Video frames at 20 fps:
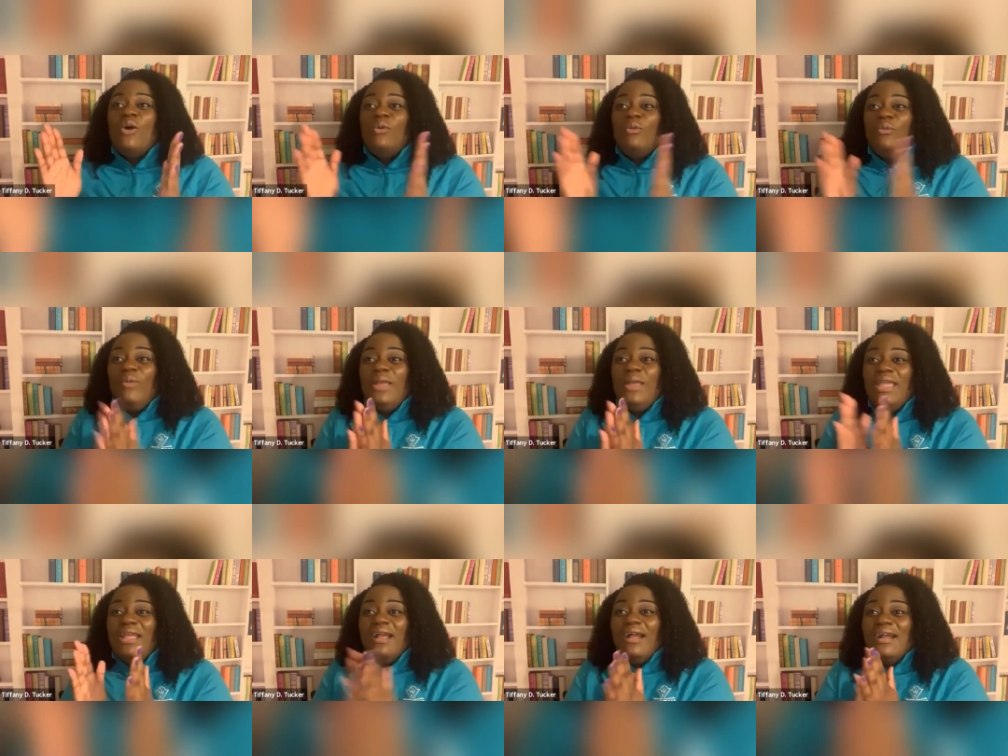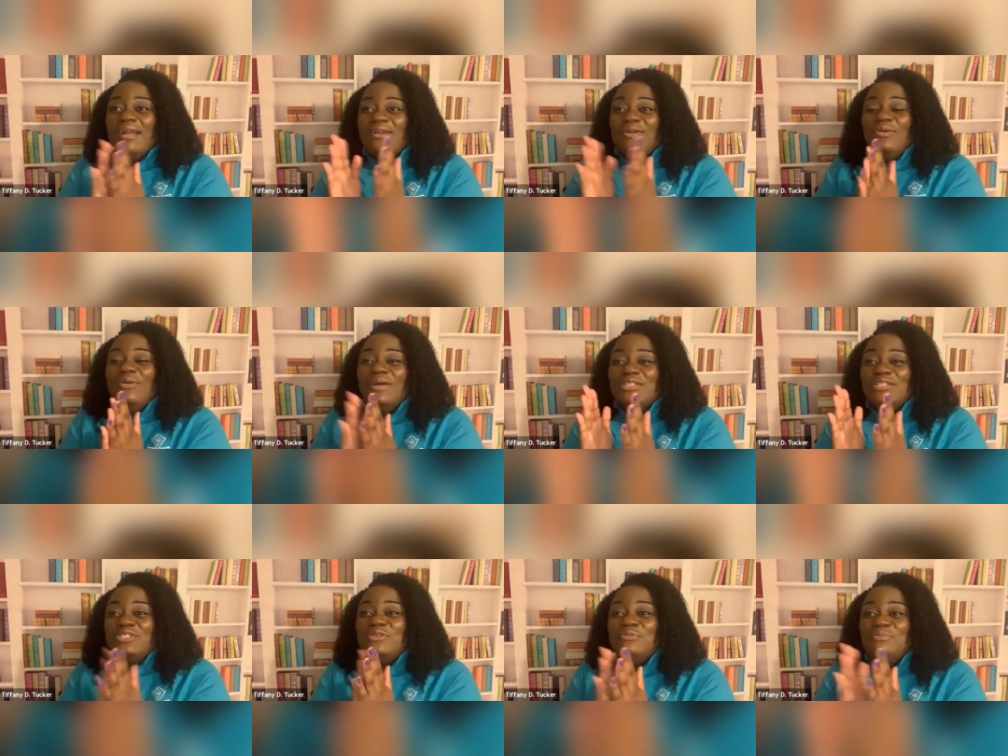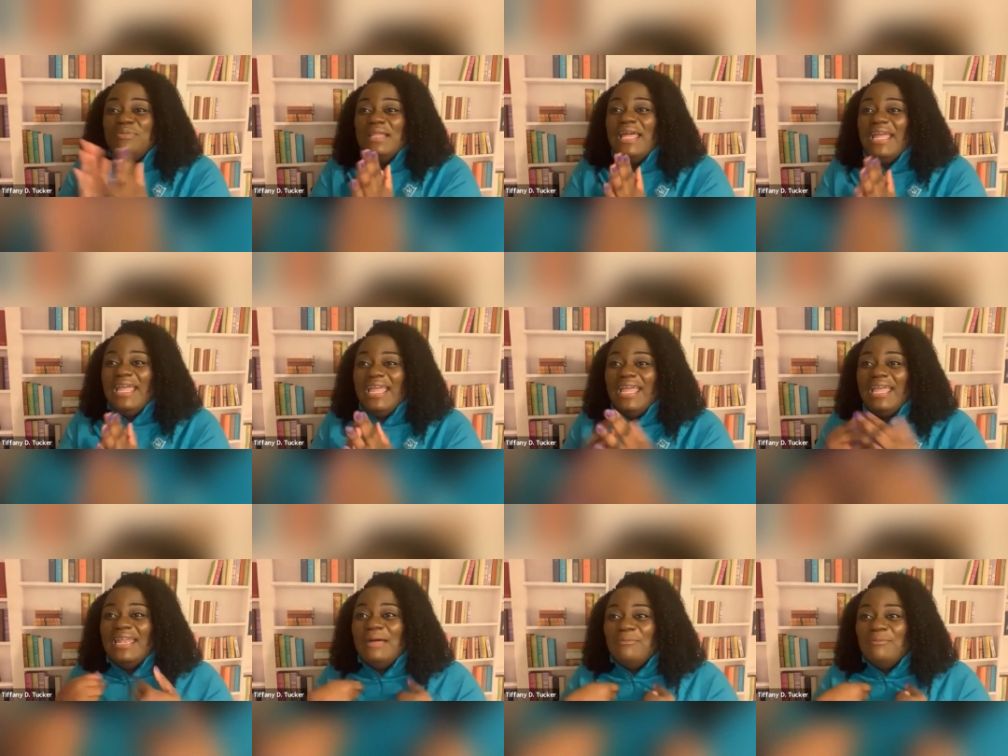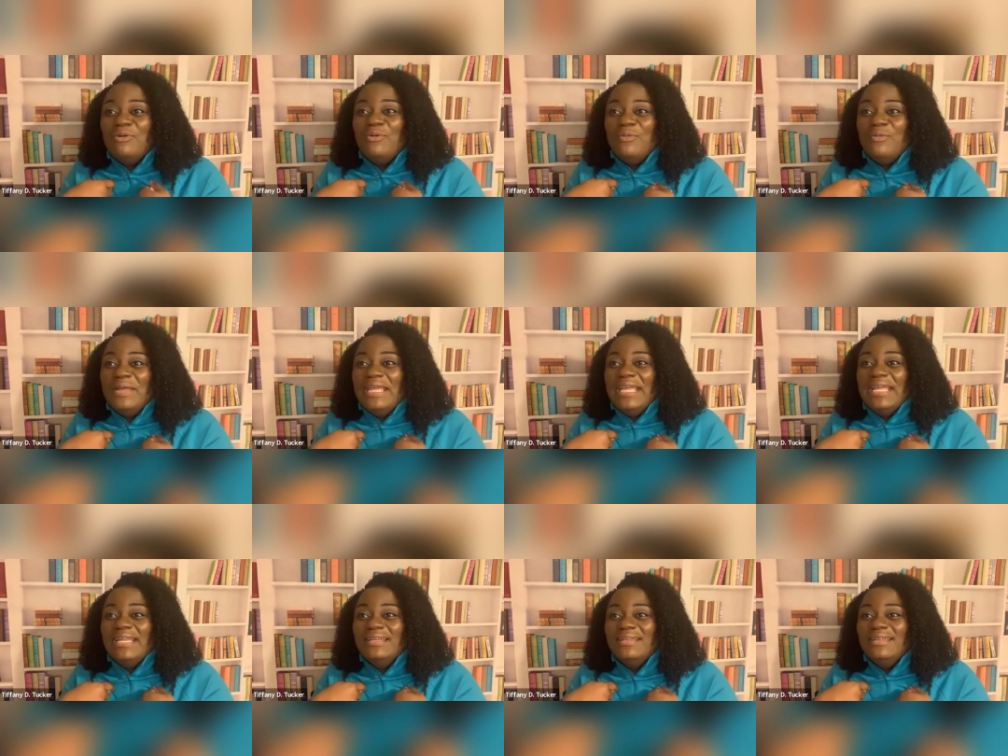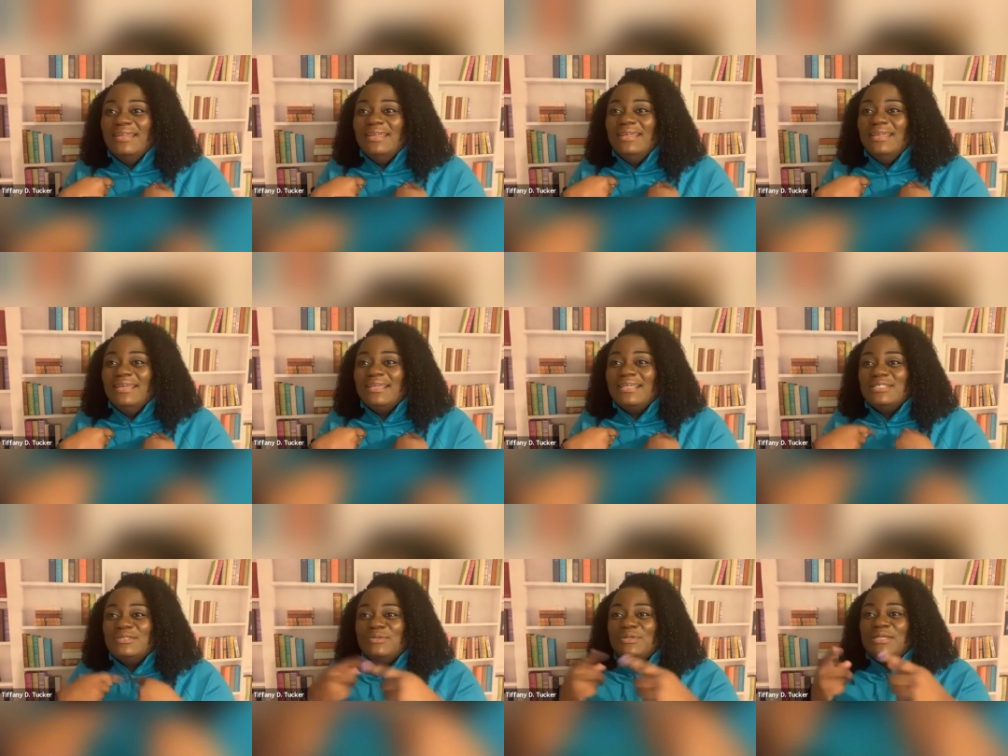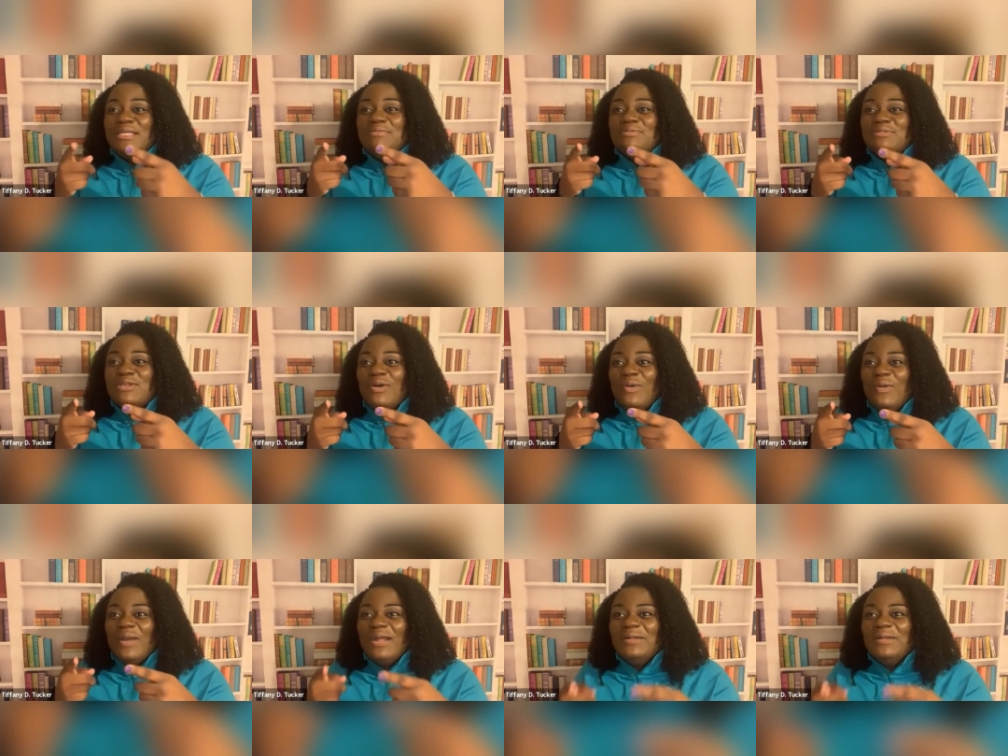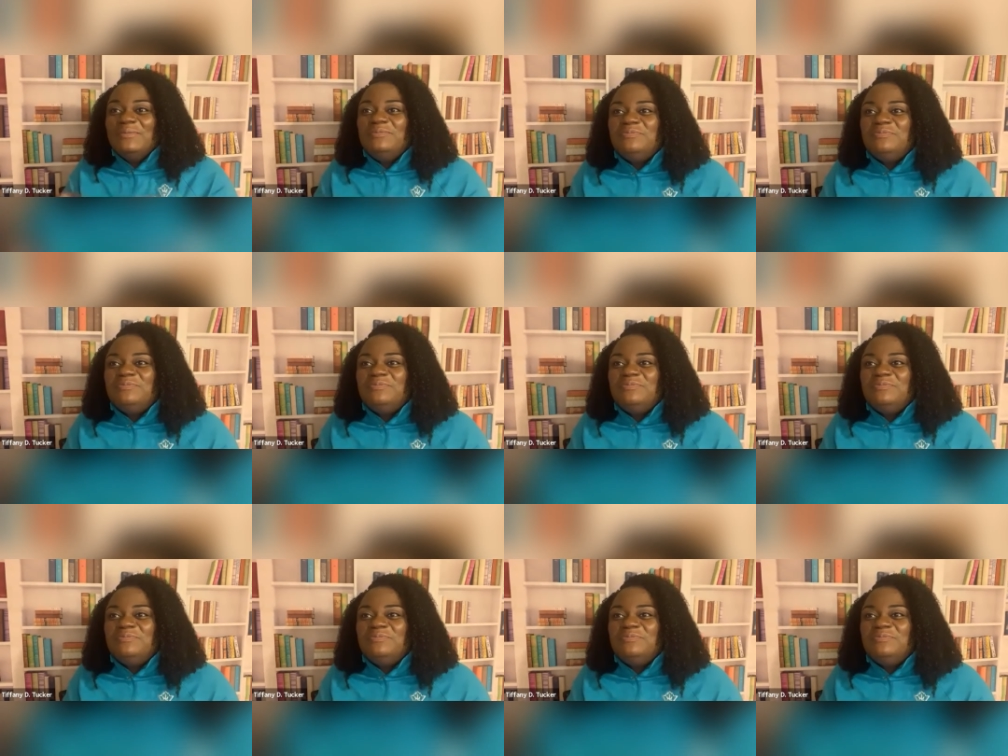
We are going to play, and I'm going to win because we keep scoring.